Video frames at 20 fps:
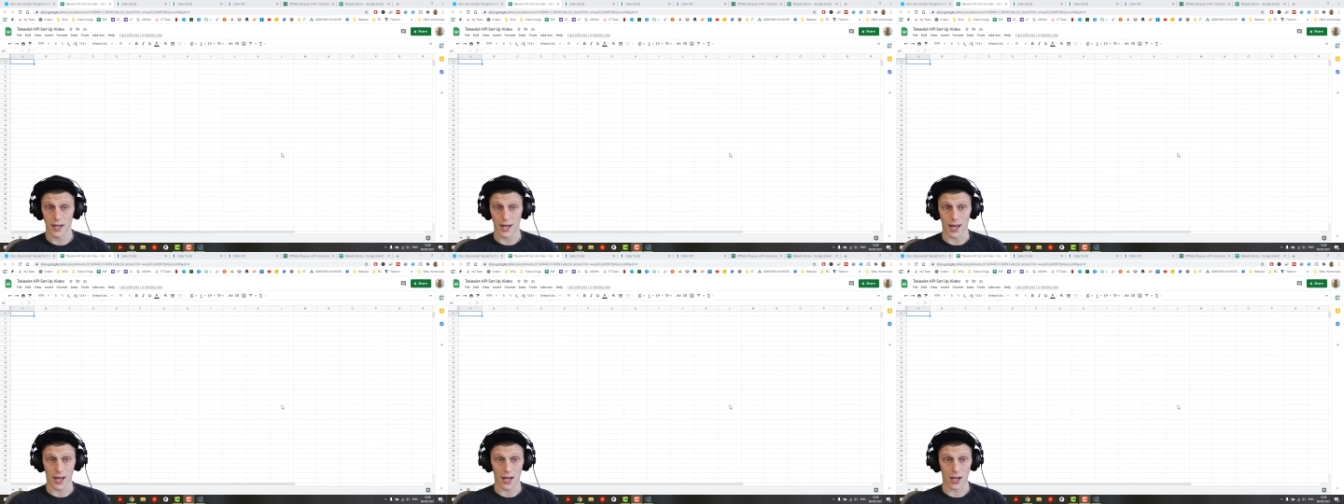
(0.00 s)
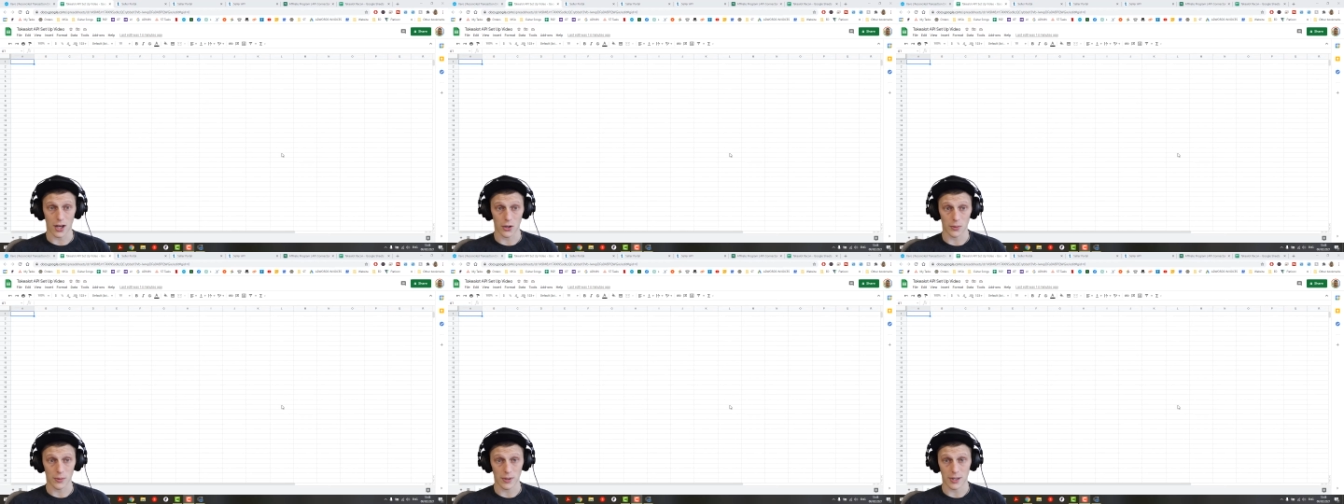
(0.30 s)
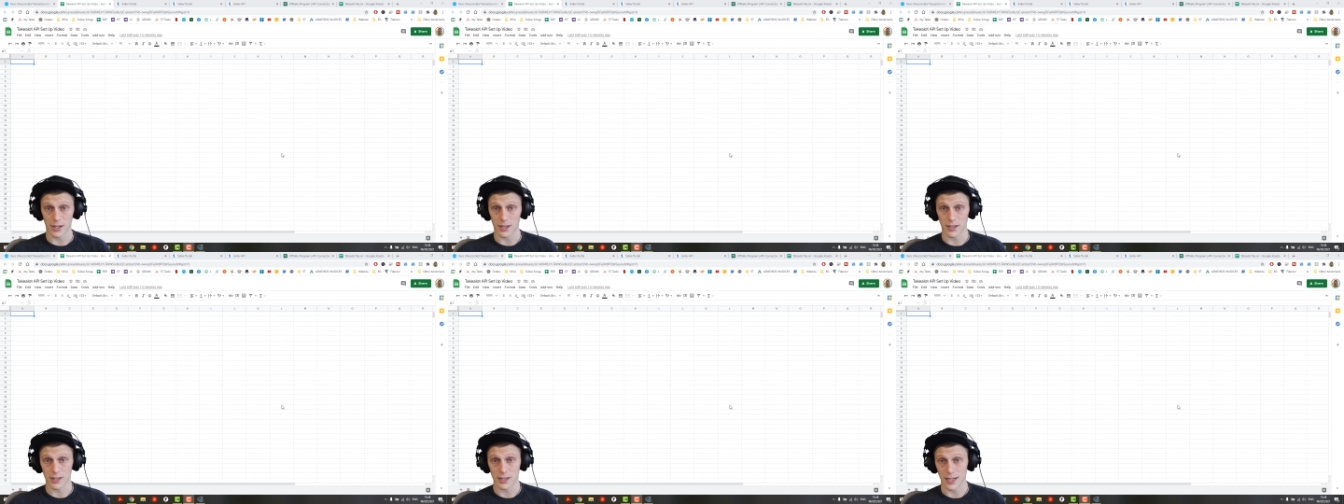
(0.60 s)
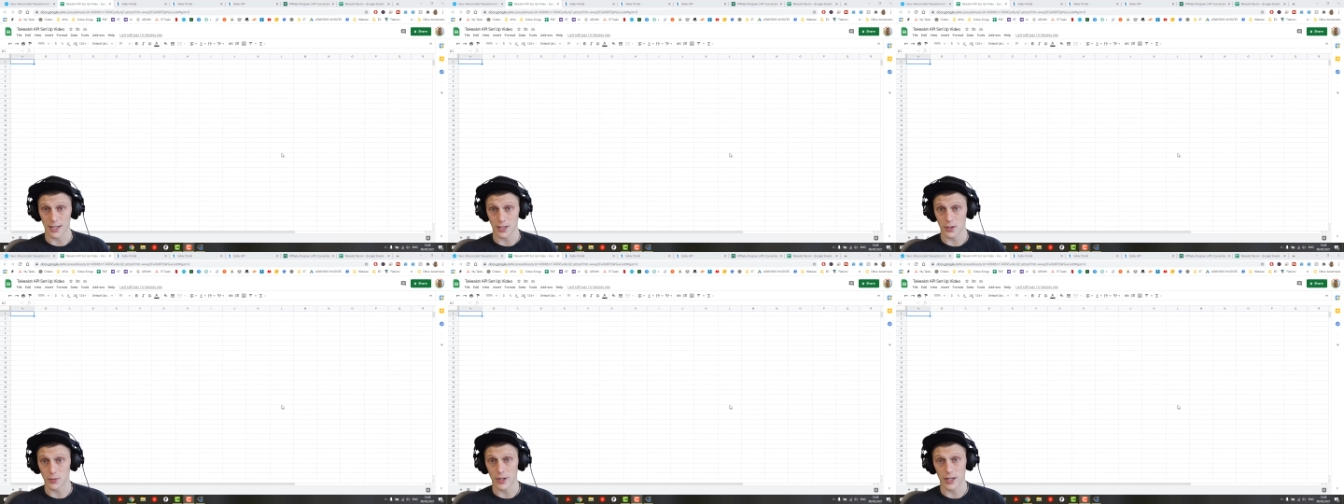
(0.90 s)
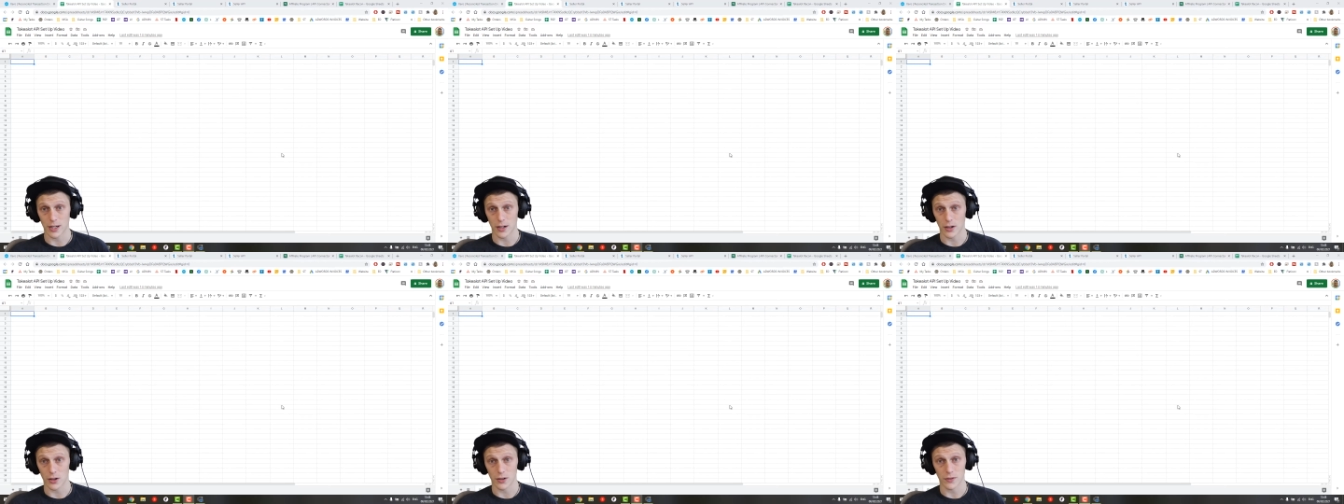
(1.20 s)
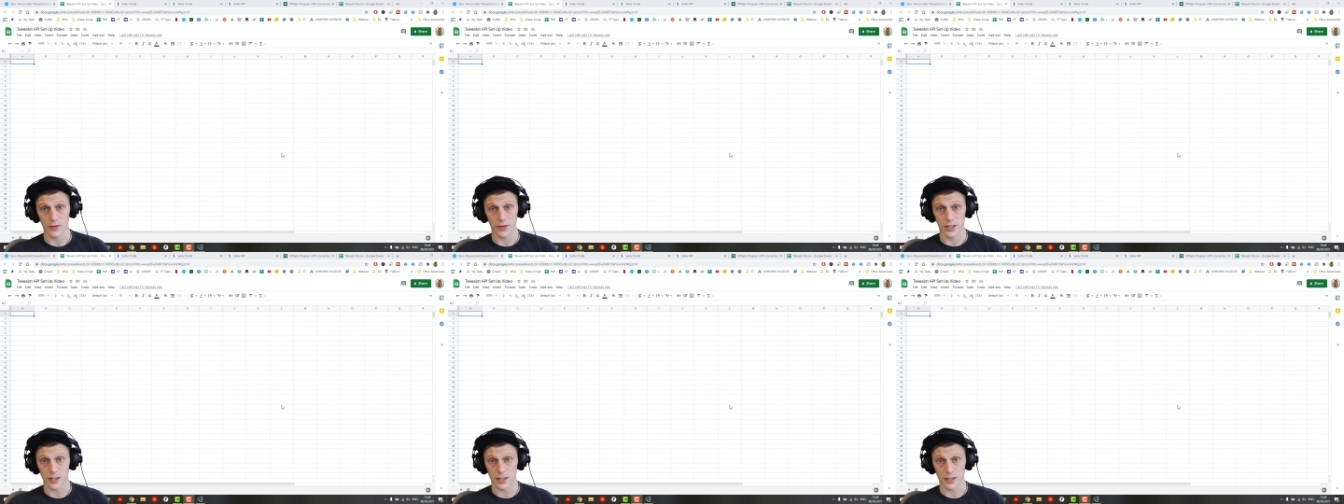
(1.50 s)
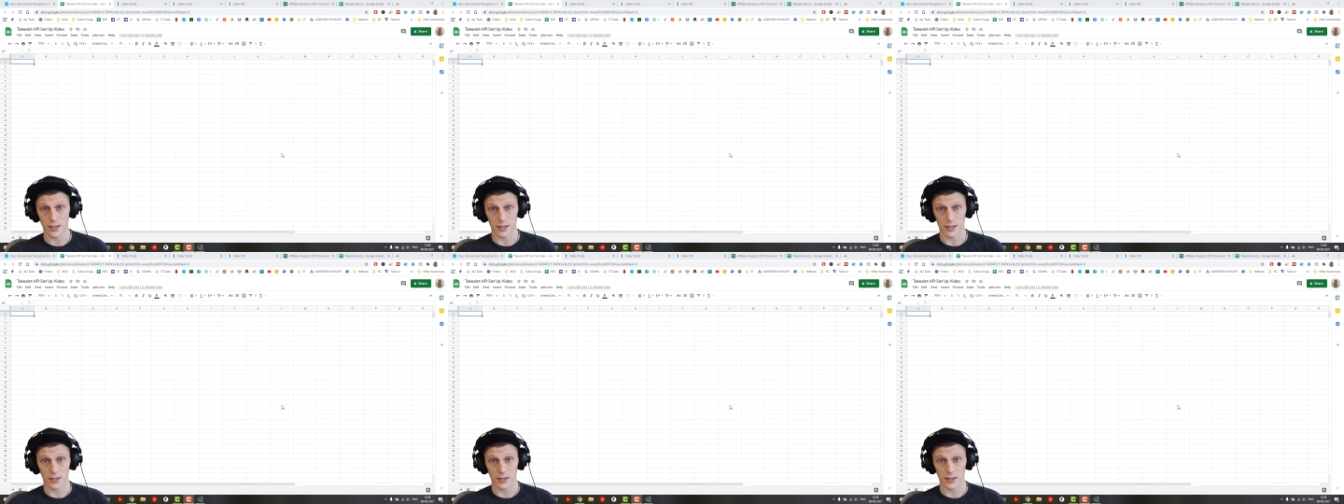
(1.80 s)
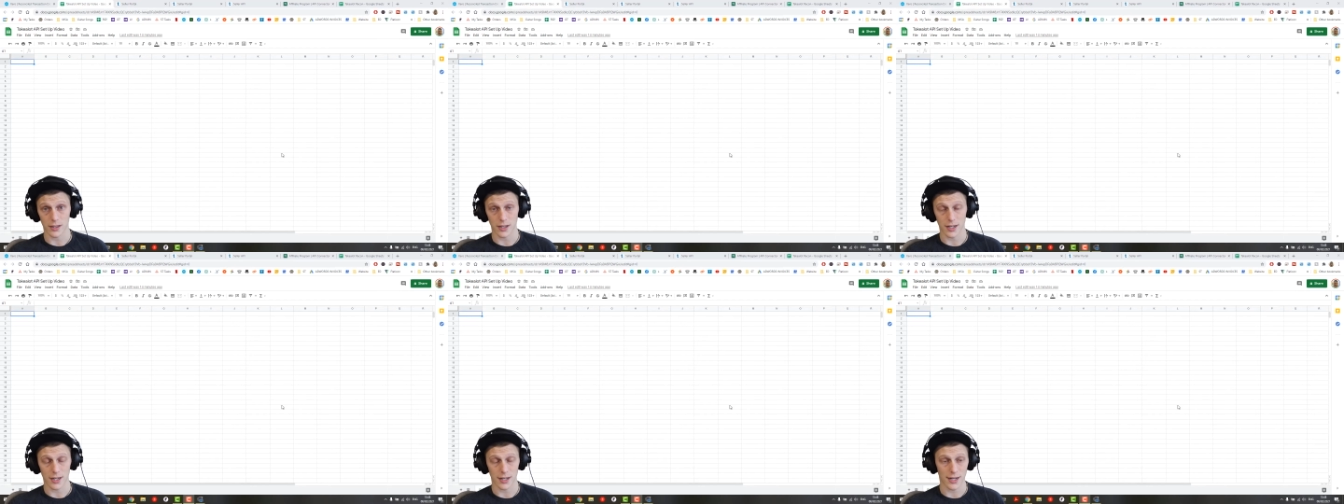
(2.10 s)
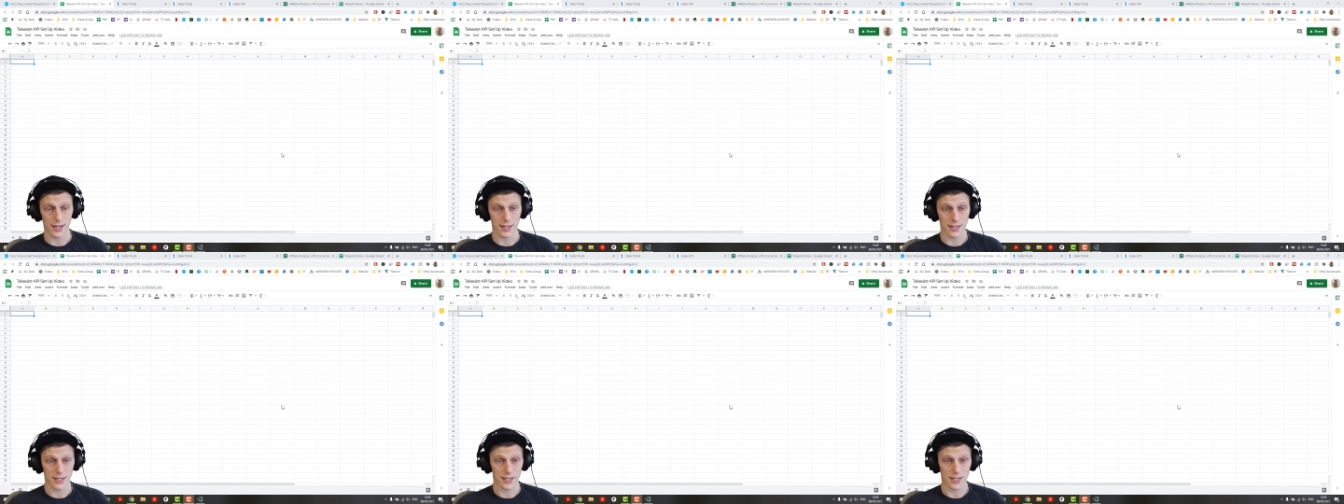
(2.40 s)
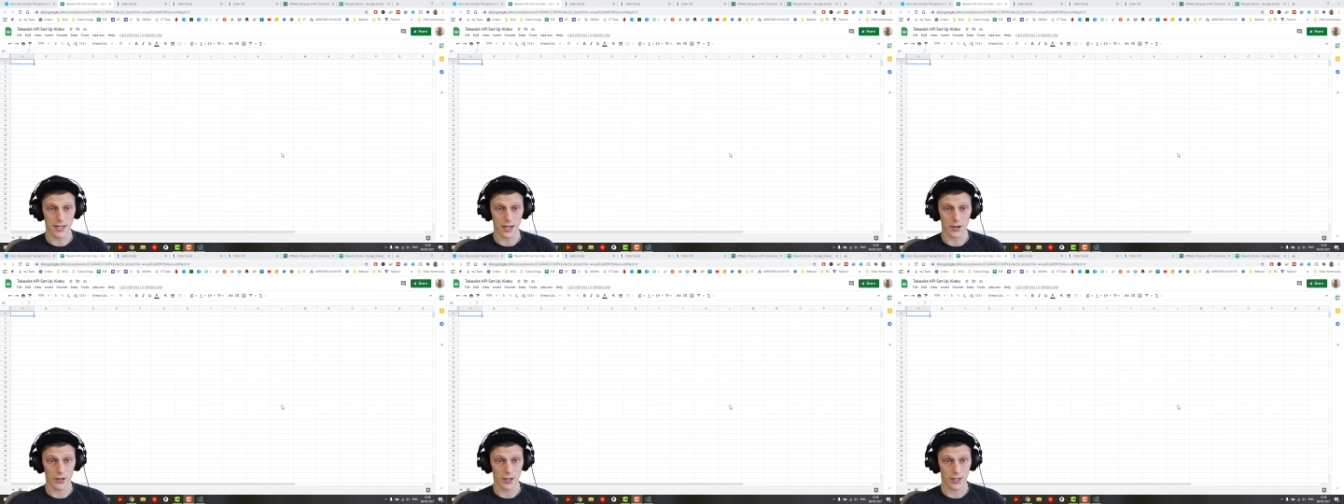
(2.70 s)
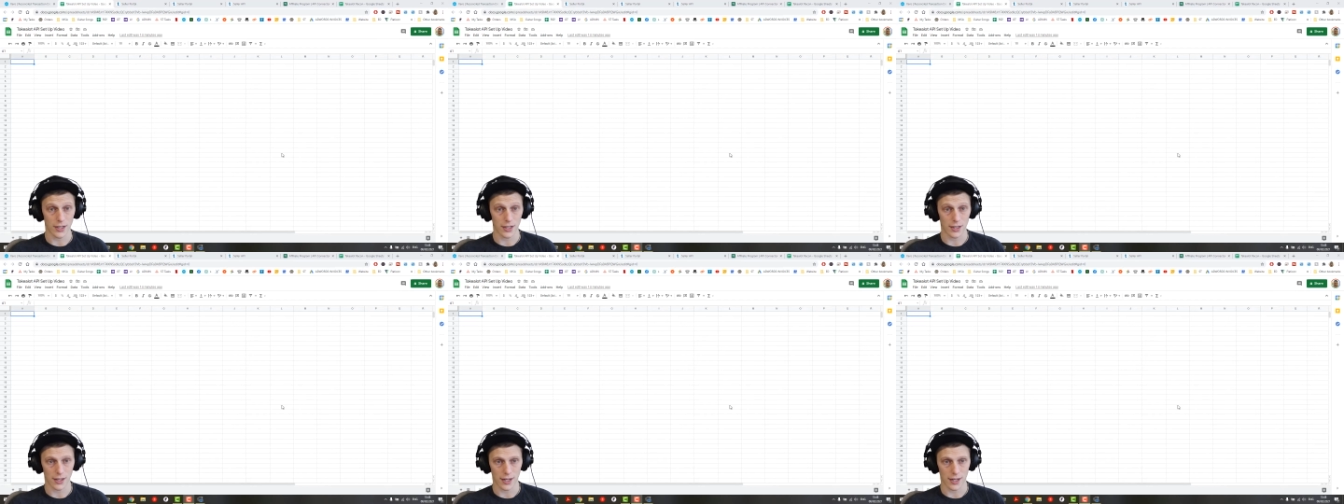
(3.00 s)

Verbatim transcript: um, and it takes away a lot of the necessary,